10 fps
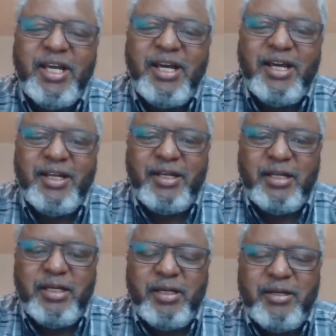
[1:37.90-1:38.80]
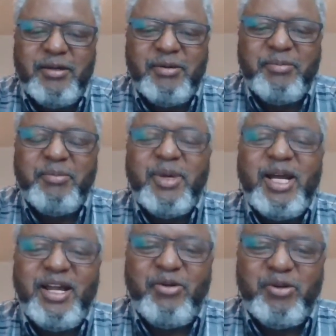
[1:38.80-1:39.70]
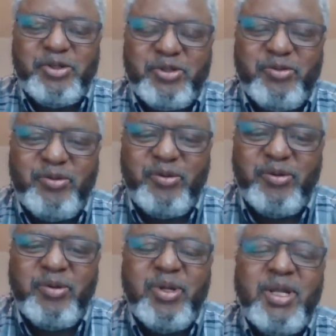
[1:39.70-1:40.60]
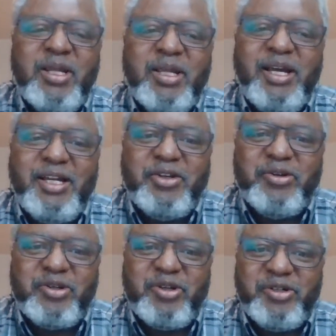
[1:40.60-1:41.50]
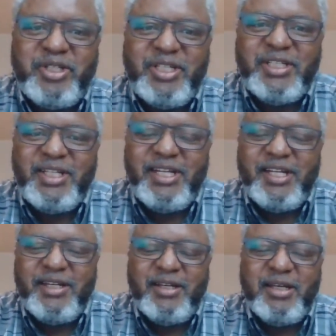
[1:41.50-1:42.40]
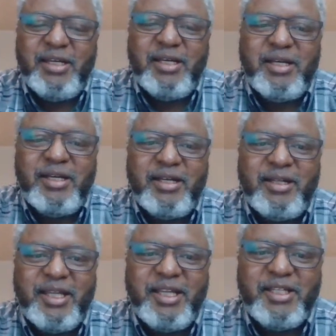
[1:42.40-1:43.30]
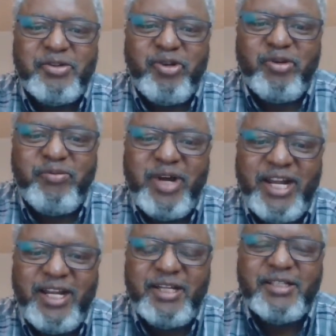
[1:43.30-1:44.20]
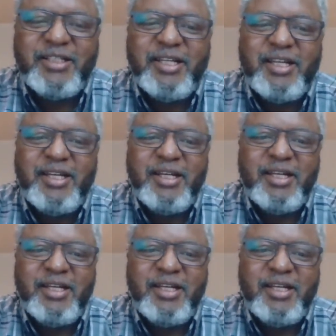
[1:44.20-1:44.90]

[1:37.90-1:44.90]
And I also taught courses in the history of violence and